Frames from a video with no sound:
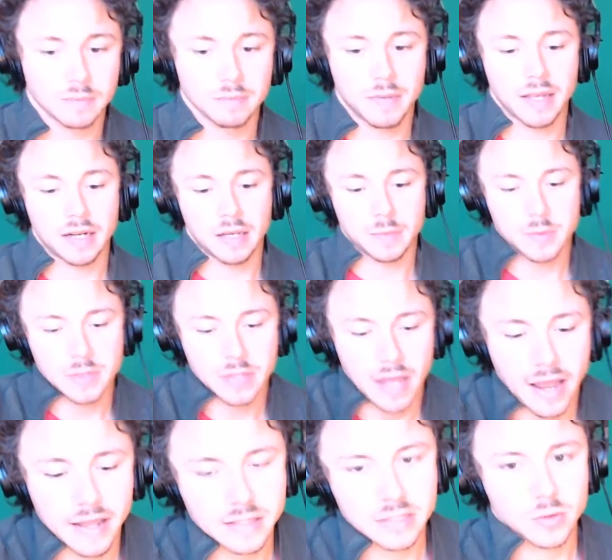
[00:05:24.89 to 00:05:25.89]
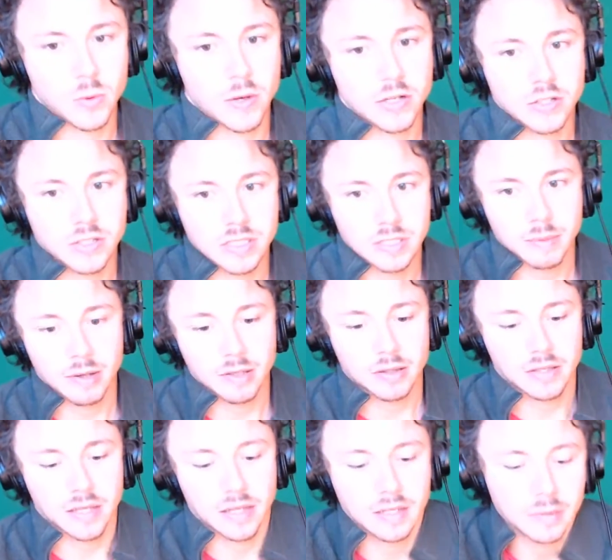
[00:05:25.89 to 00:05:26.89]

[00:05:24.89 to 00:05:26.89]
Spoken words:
made up to ask questions about that.